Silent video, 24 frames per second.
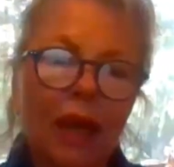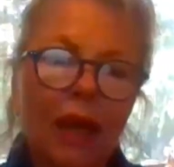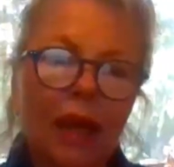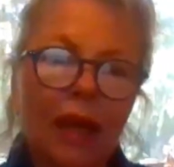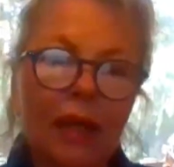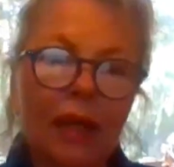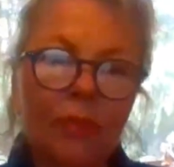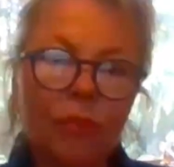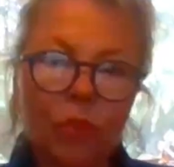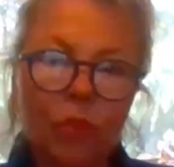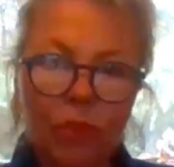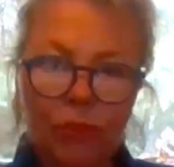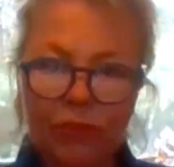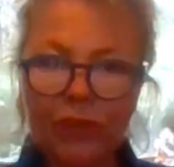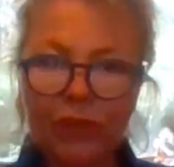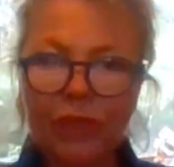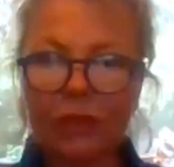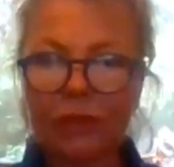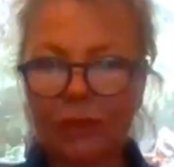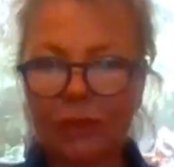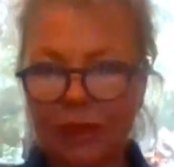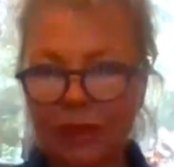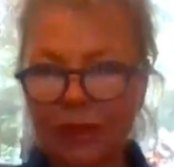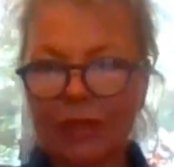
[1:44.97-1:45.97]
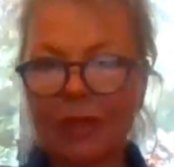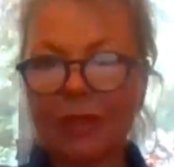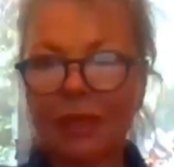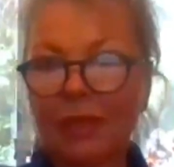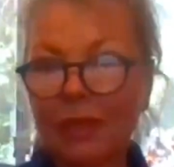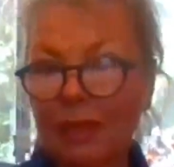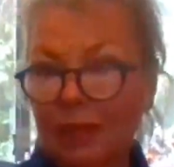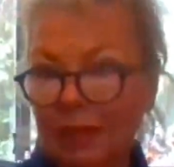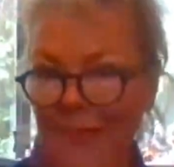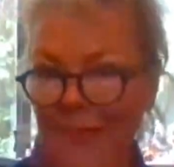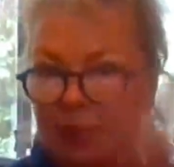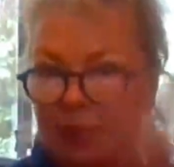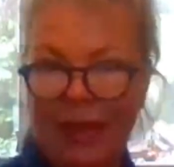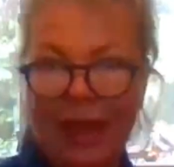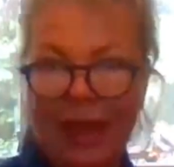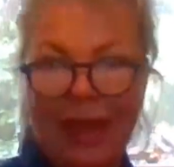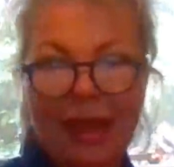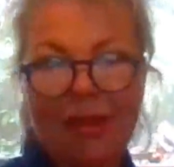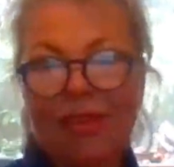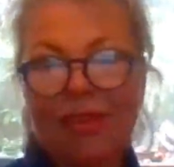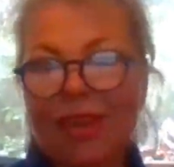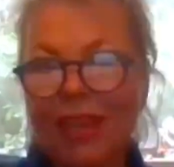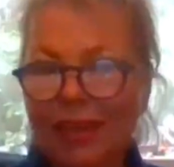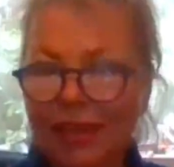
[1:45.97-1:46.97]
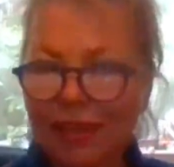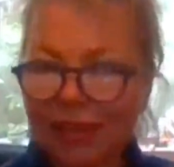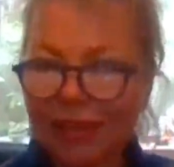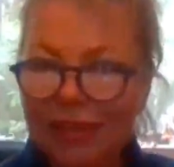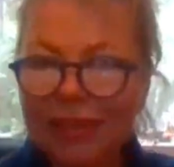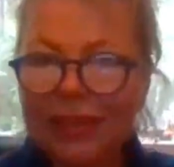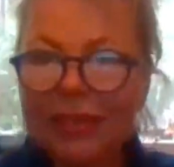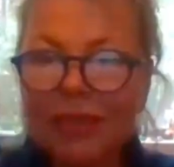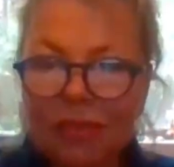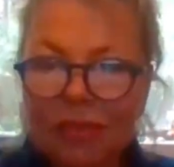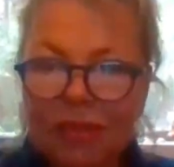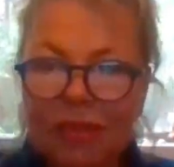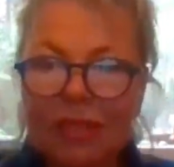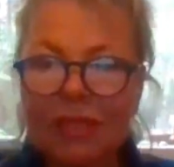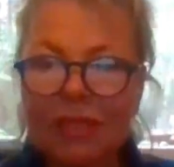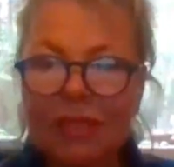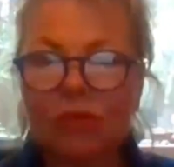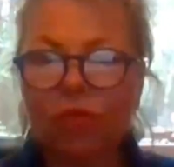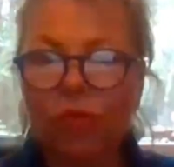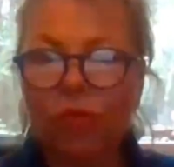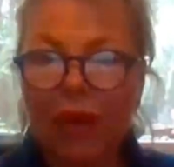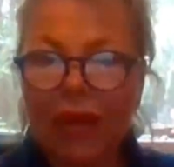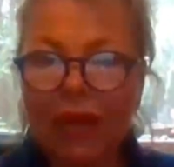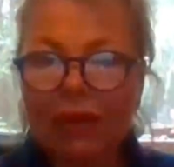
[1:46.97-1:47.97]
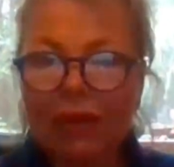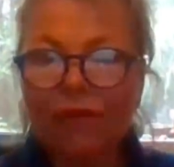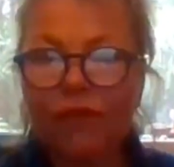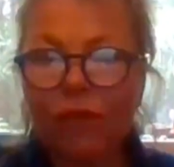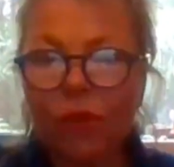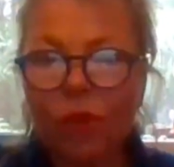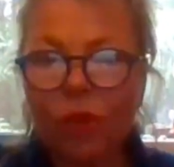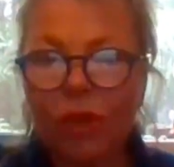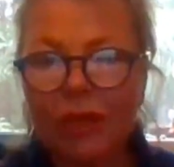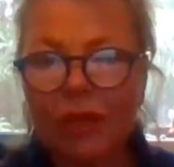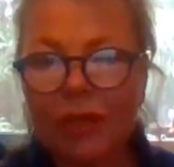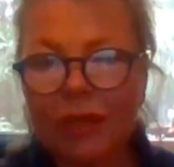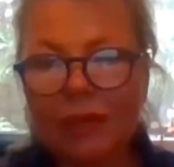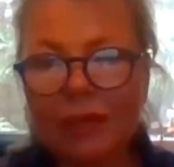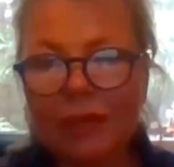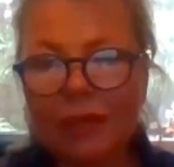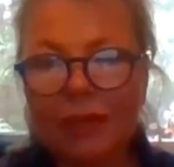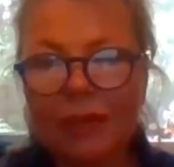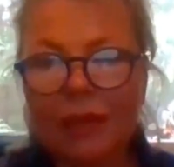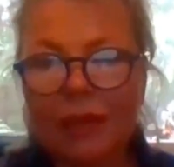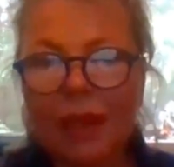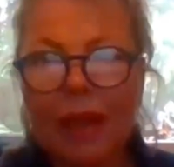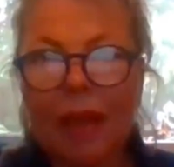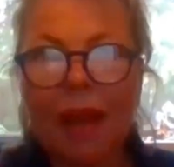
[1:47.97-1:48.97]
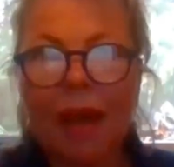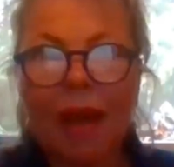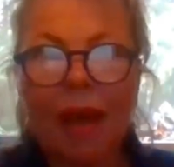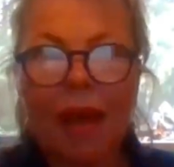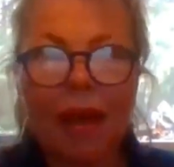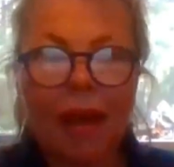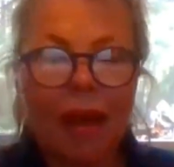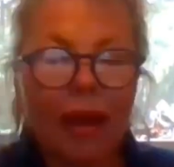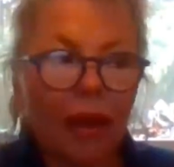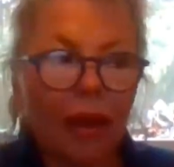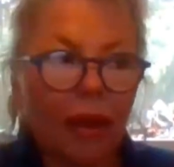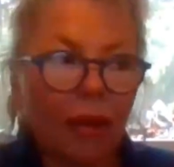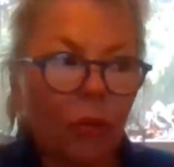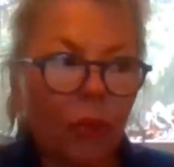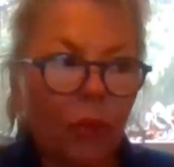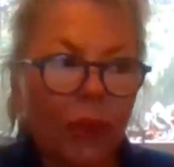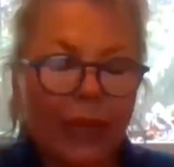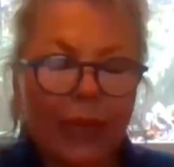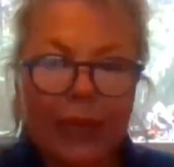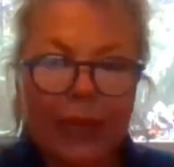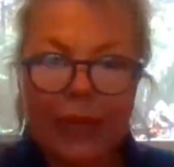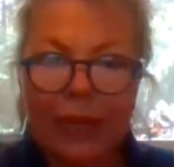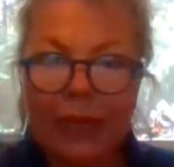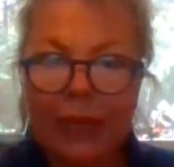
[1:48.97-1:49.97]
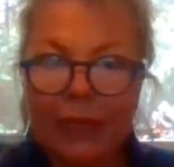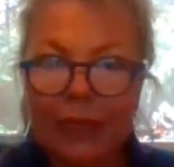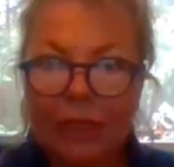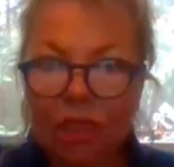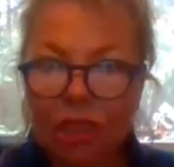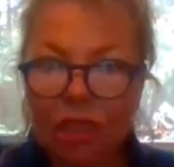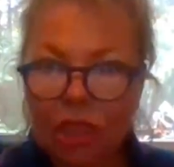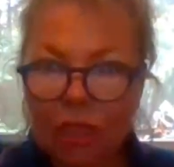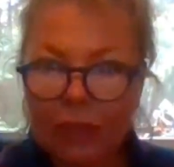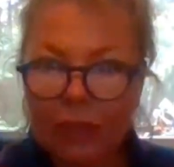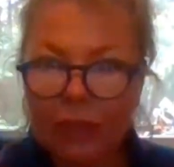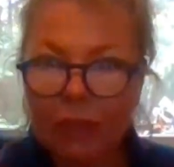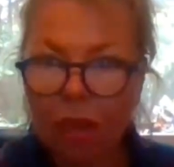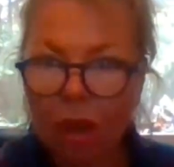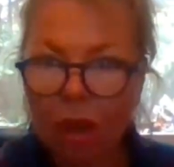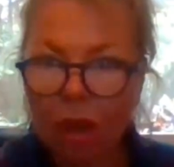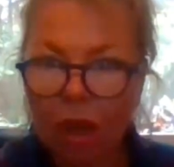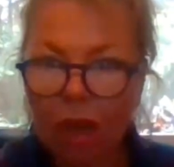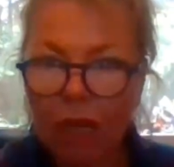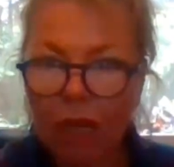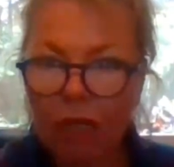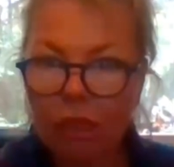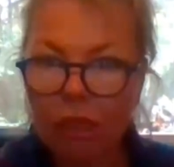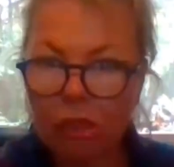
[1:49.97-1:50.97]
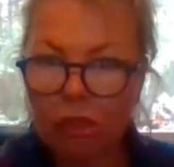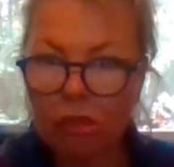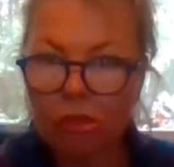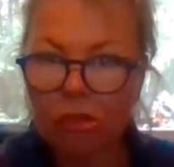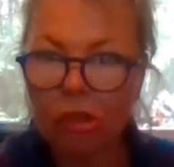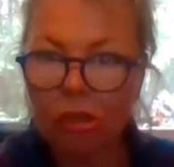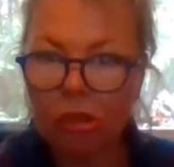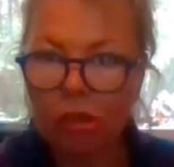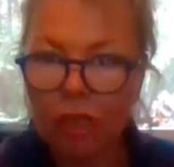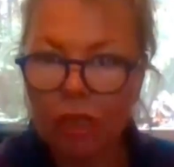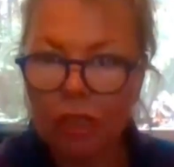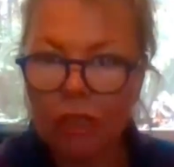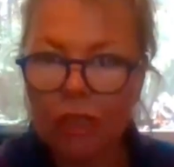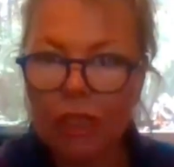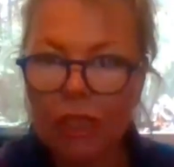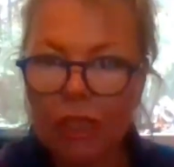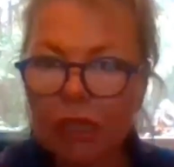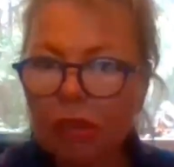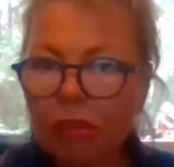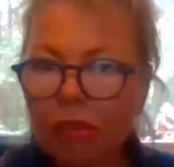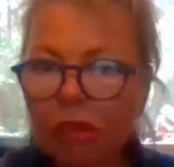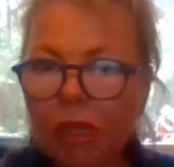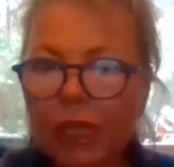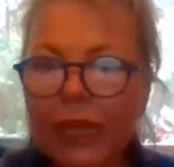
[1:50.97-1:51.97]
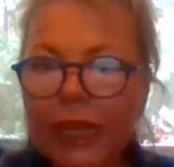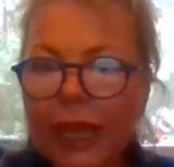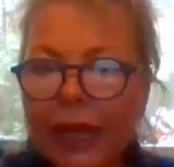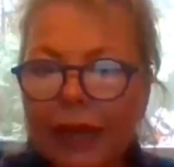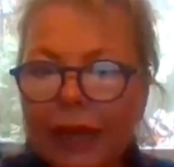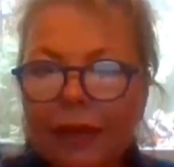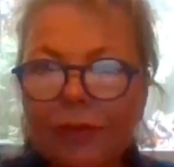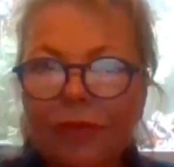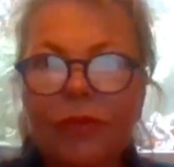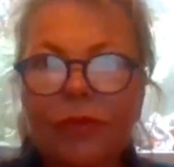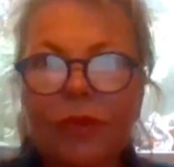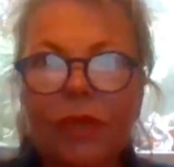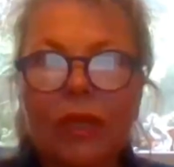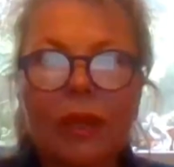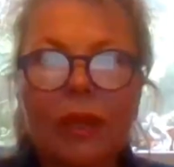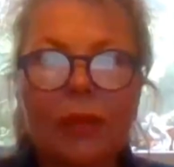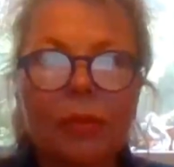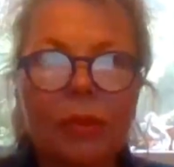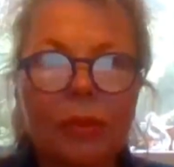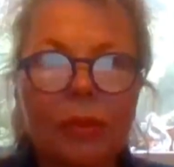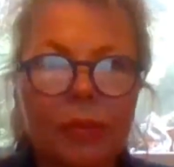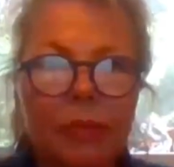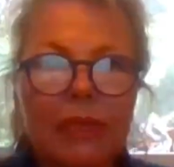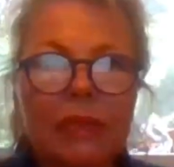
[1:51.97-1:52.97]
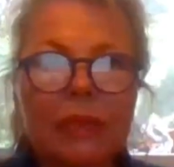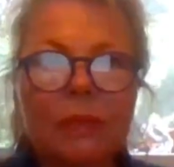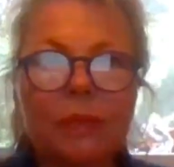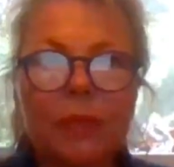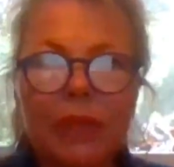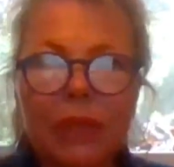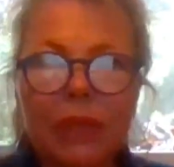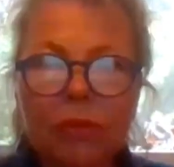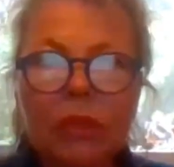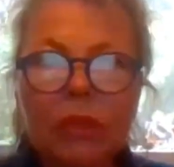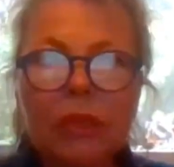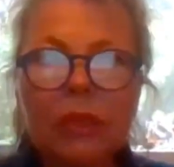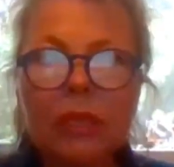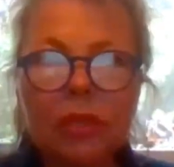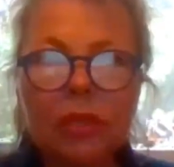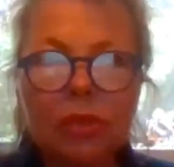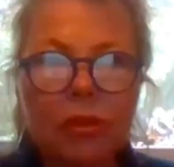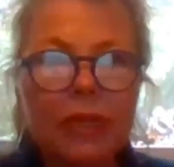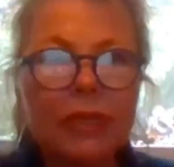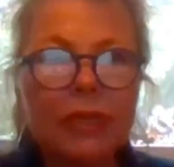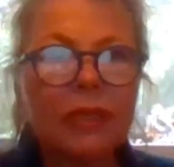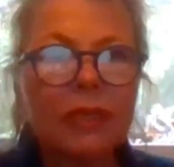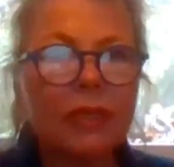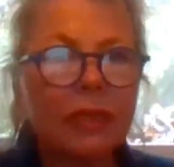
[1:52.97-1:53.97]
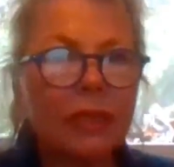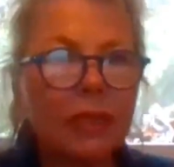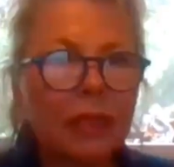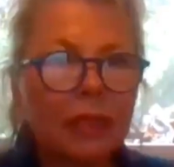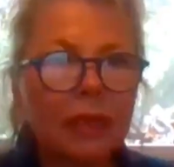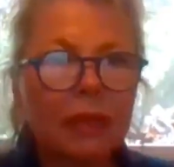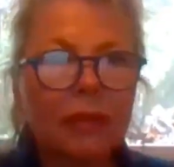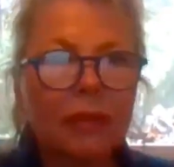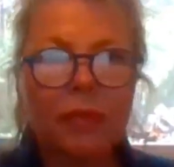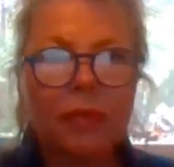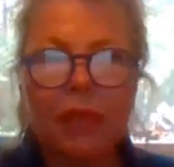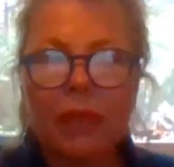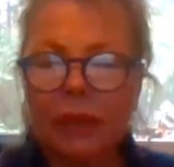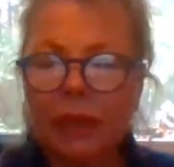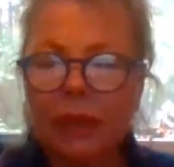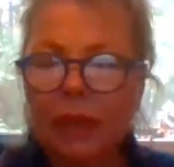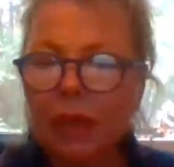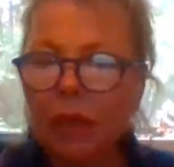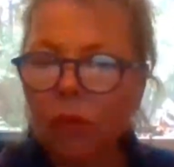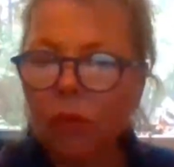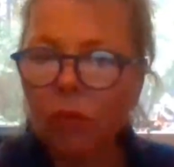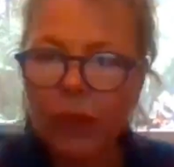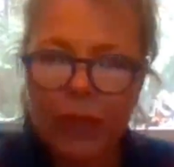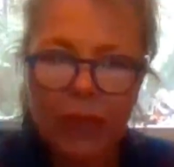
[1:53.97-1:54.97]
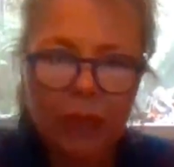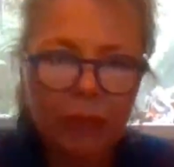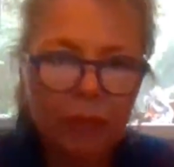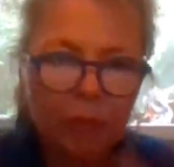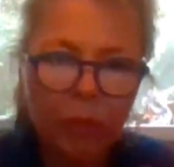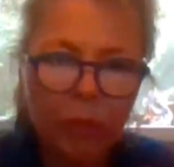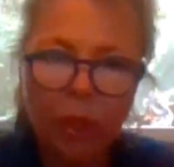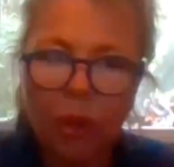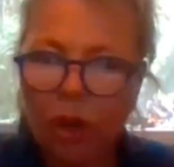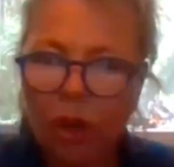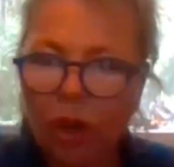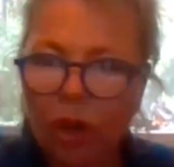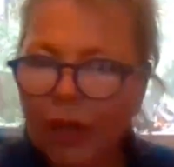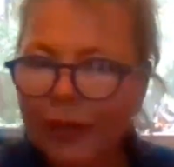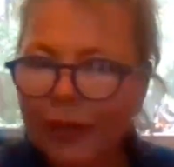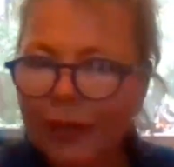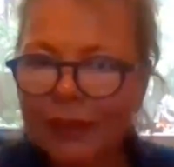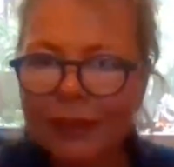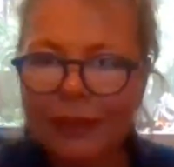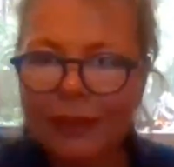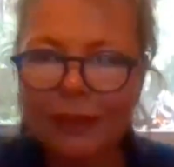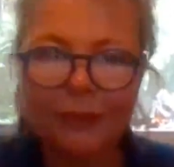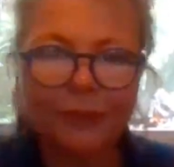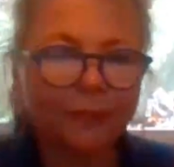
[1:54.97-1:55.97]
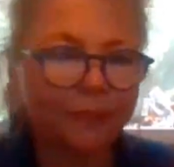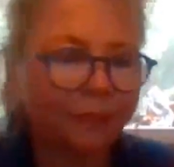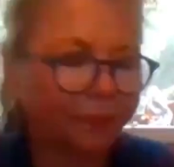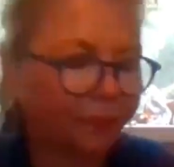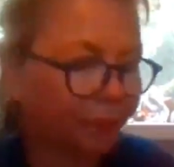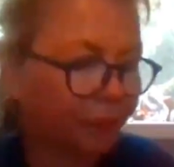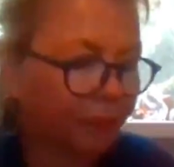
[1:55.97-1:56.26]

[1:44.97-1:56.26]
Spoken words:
I moved out to this area, this rainforest, when I just got a new horse. I'd only had him for a couple months, but I really trusted him and we had a bond and